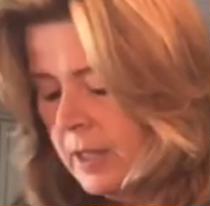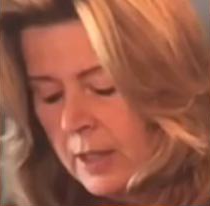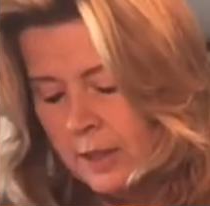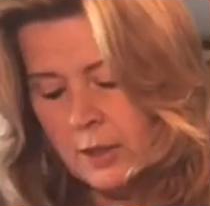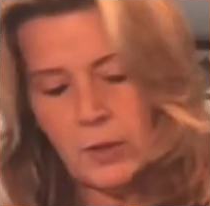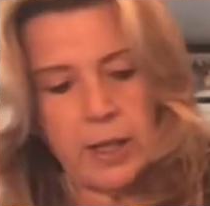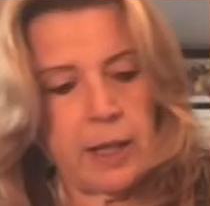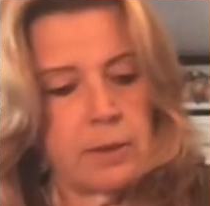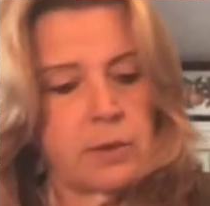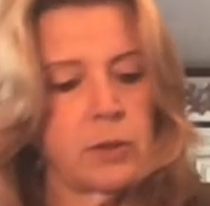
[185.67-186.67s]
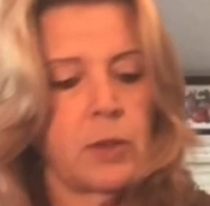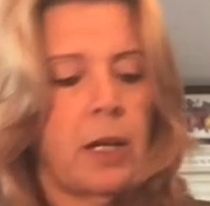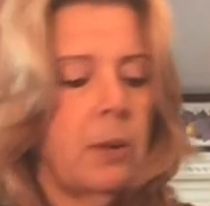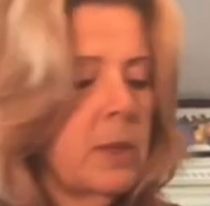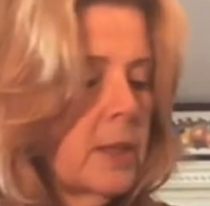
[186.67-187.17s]
Okay, so now
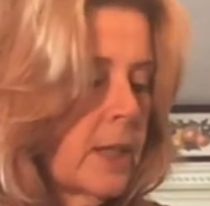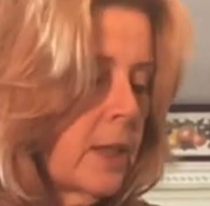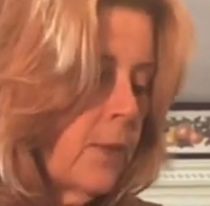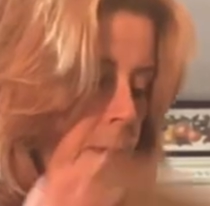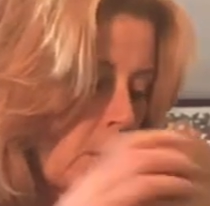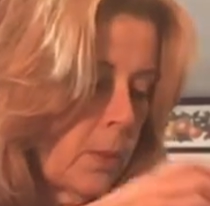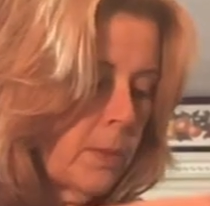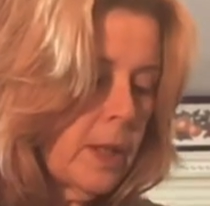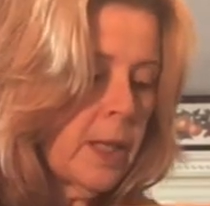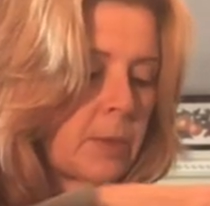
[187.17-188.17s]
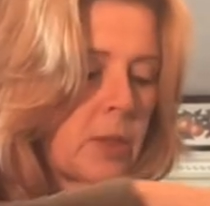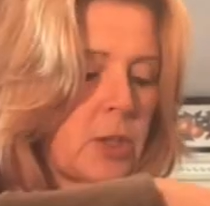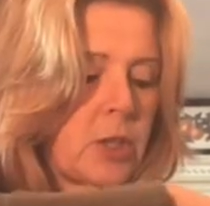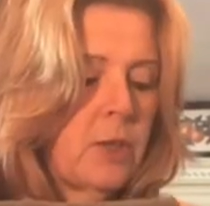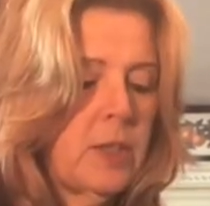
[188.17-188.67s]
I'm going to take the foam and I'm going to
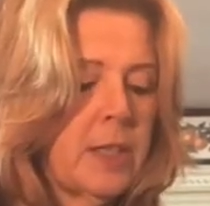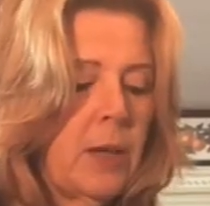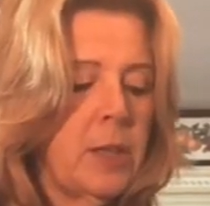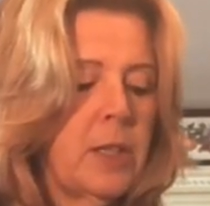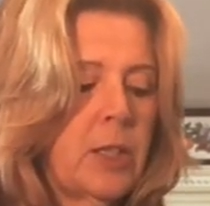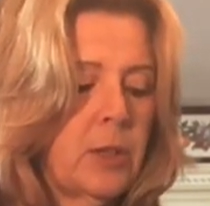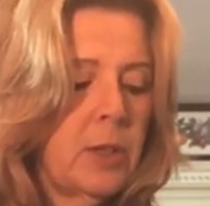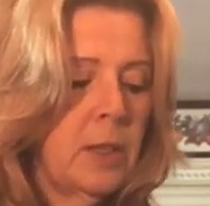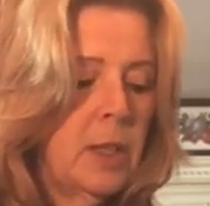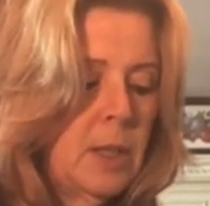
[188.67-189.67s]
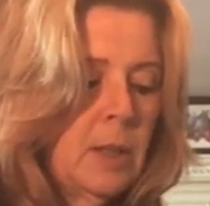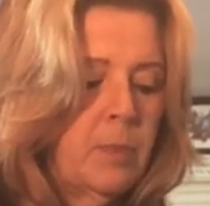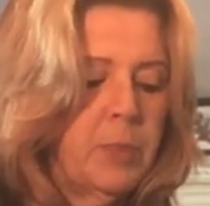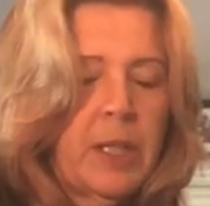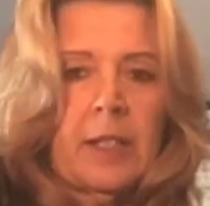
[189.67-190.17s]
shove it down in here
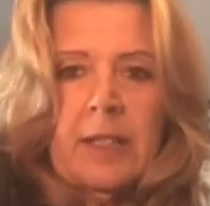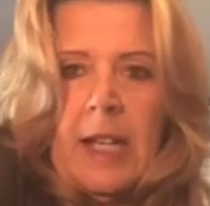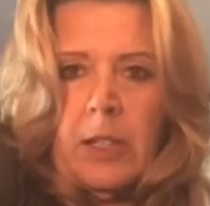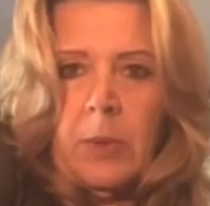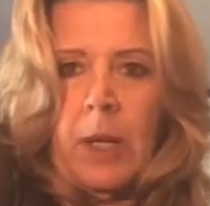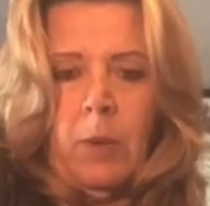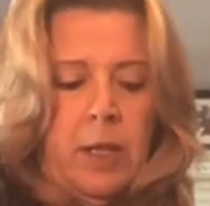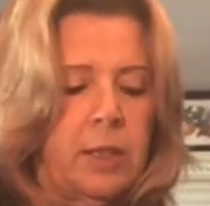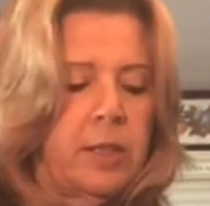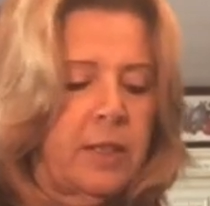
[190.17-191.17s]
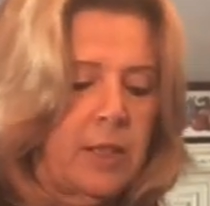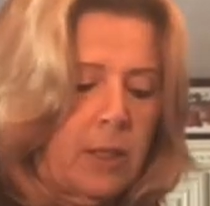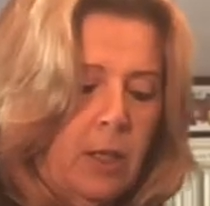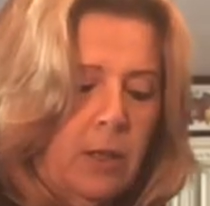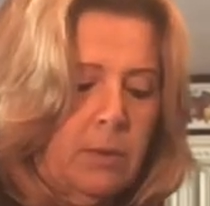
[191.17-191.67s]
because that's what I want to stick
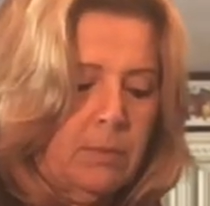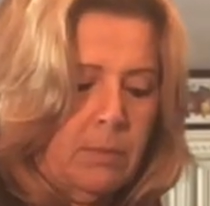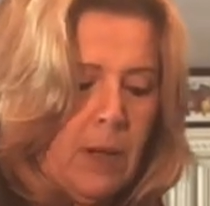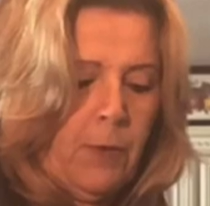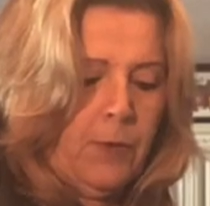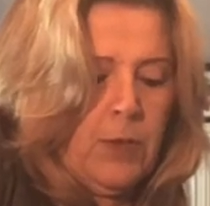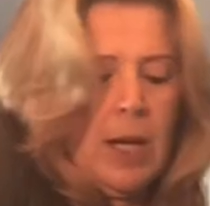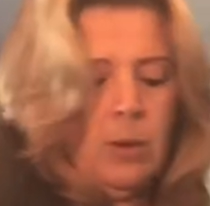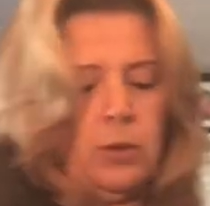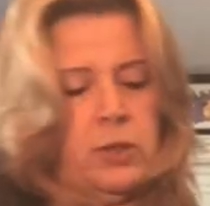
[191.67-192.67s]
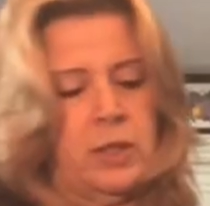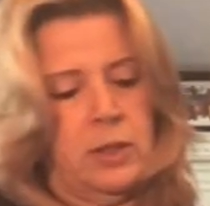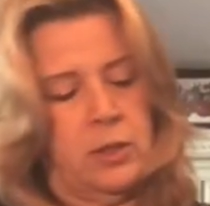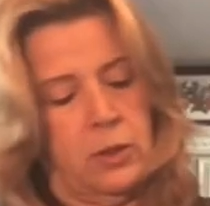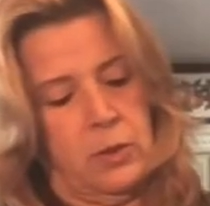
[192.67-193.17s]
all my flowers
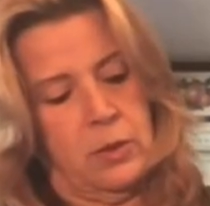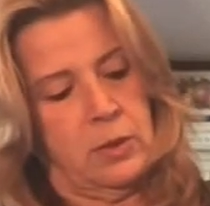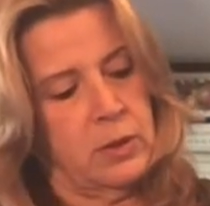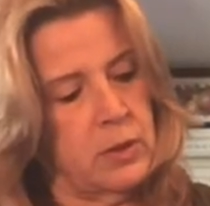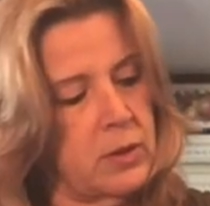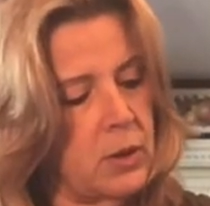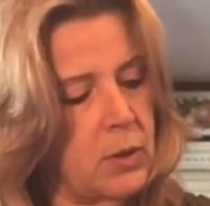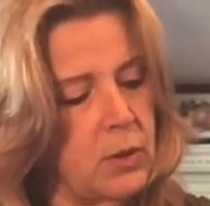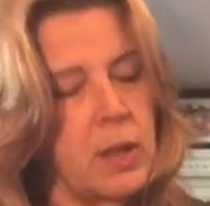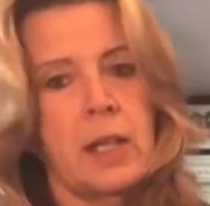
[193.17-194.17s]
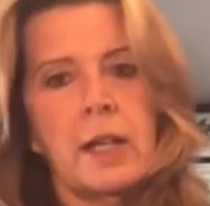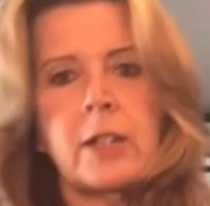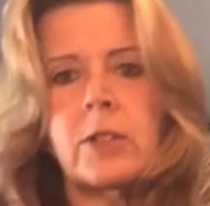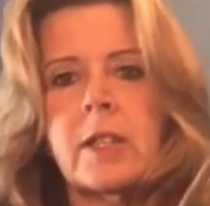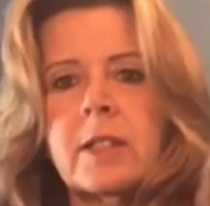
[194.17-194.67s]
into. So as
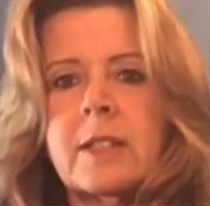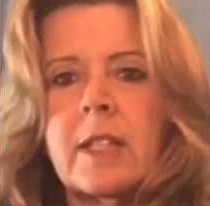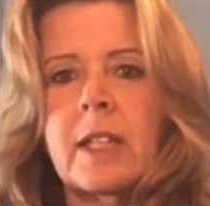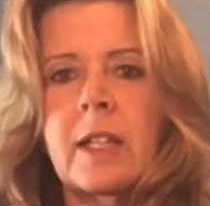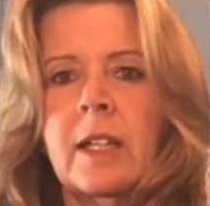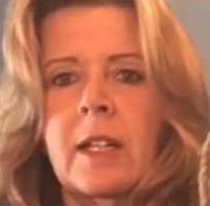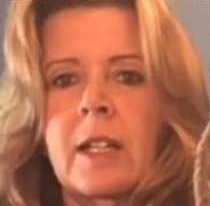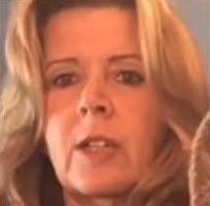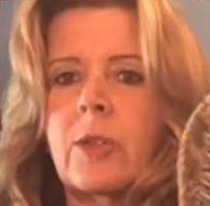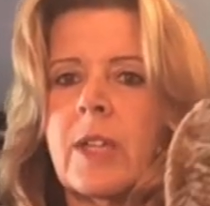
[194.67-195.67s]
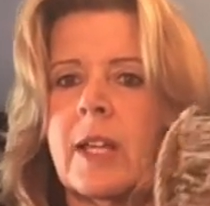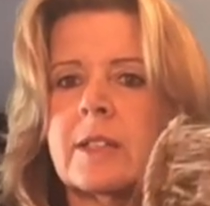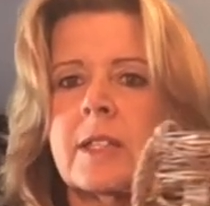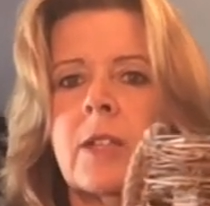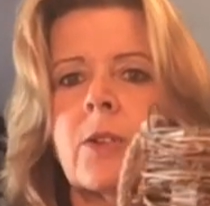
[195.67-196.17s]
you can see, you can't
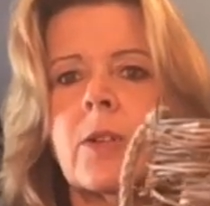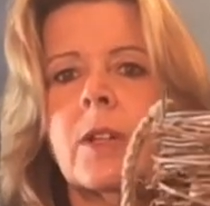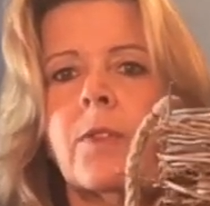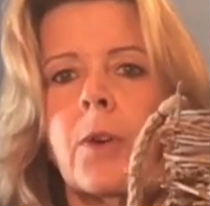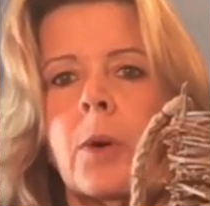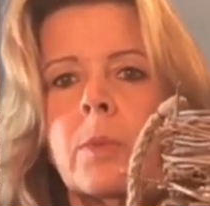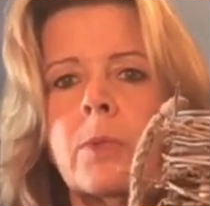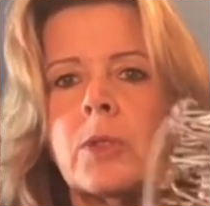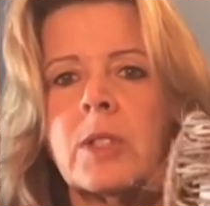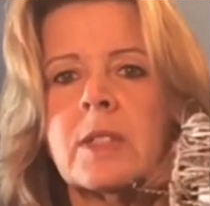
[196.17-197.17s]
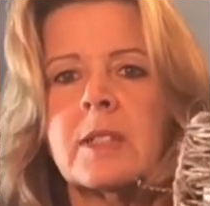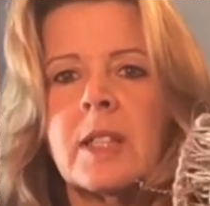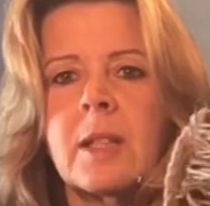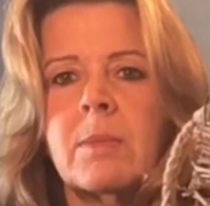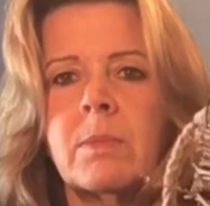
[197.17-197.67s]
see the green foam, you just
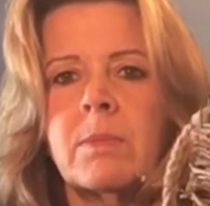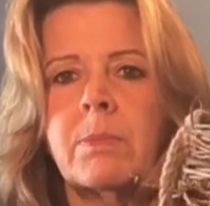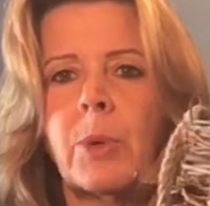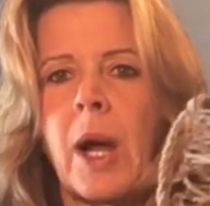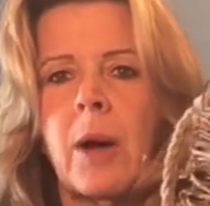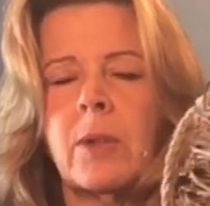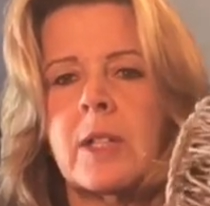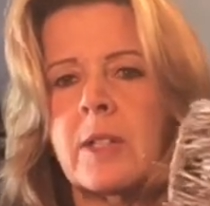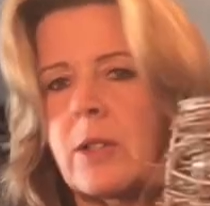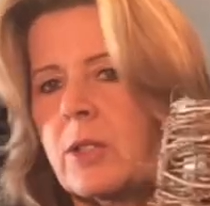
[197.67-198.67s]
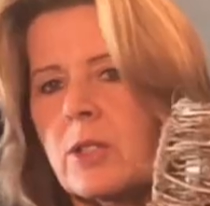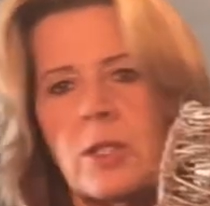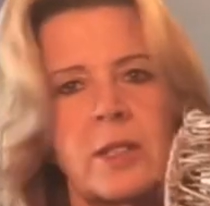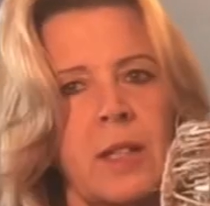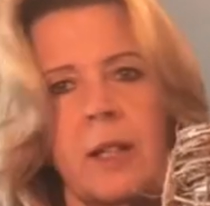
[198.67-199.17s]
see brown, and it looks
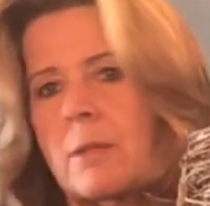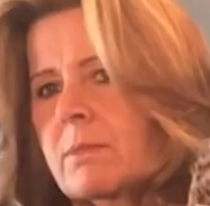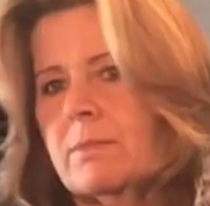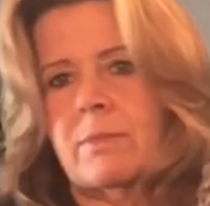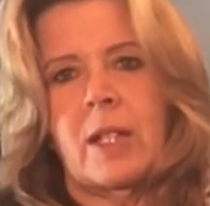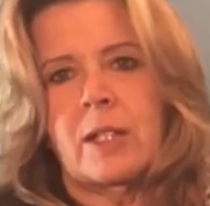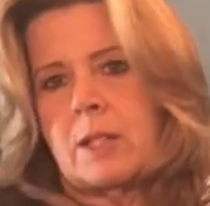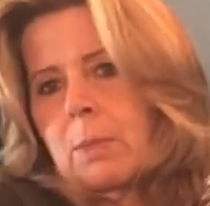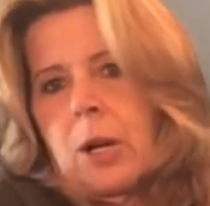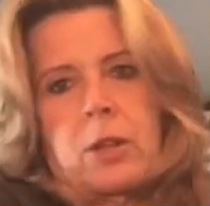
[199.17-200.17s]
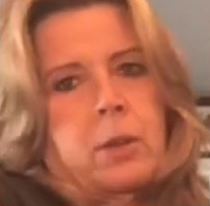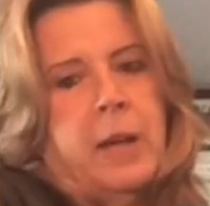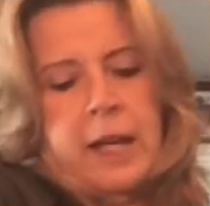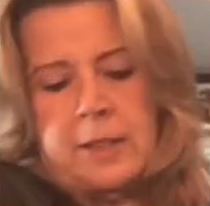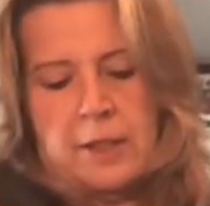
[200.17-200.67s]
just like it's part of the
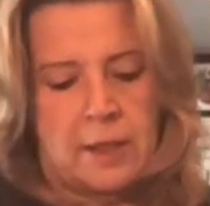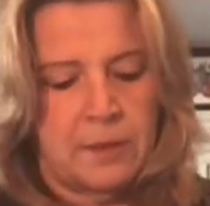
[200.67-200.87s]
basket.